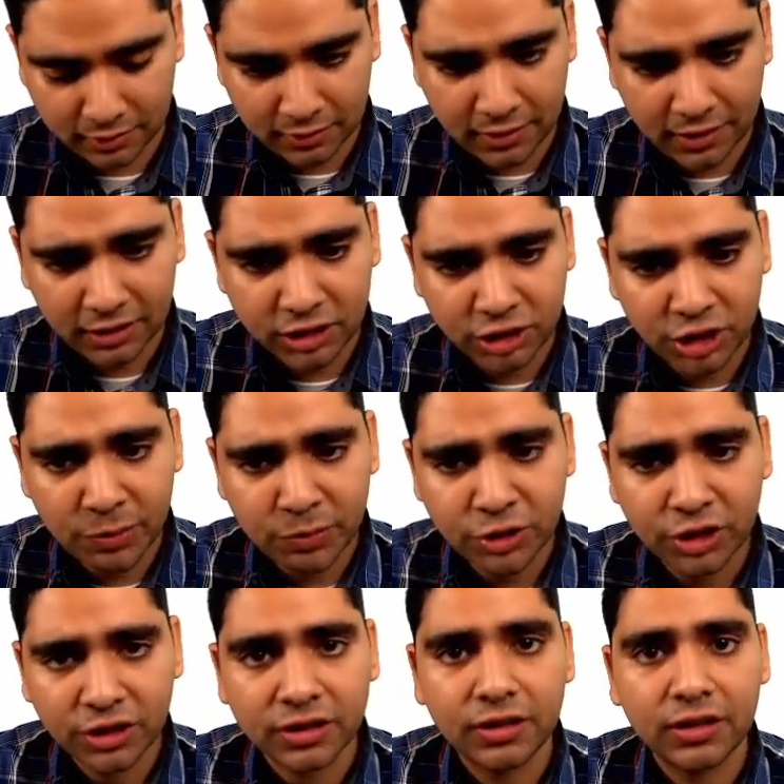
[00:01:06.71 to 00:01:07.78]
thing
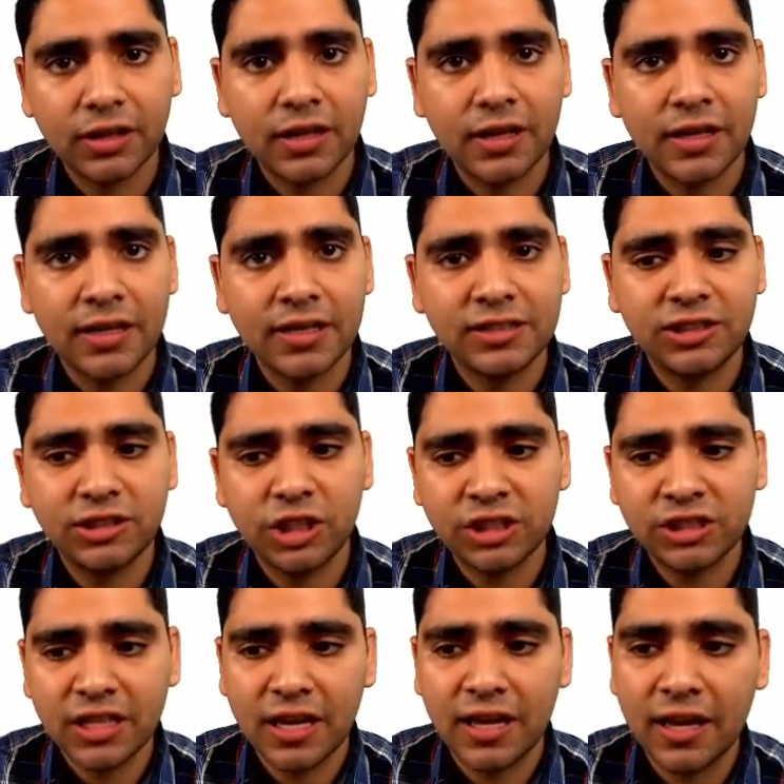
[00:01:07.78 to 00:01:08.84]
description is just
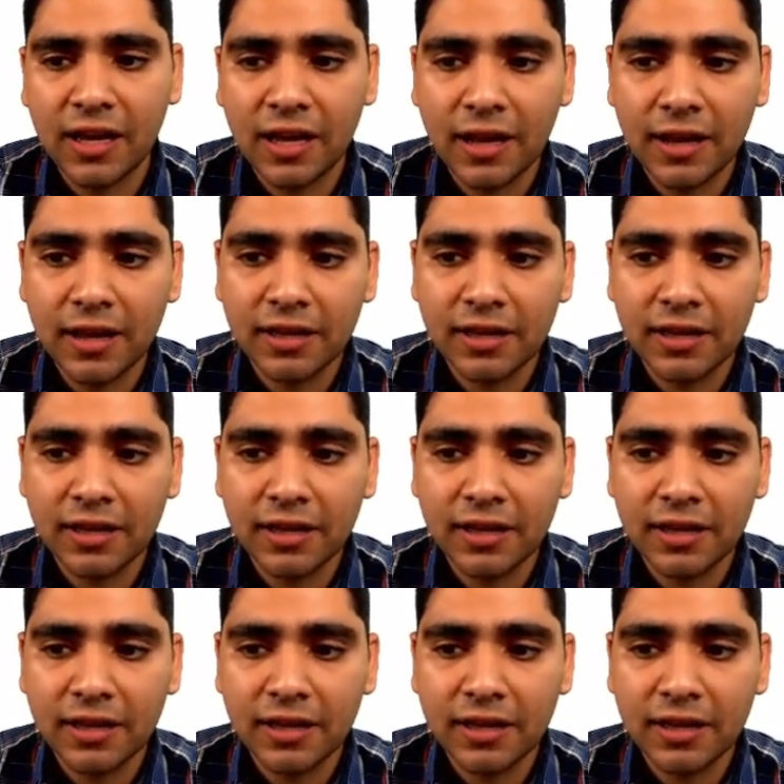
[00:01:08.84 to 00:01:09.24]
an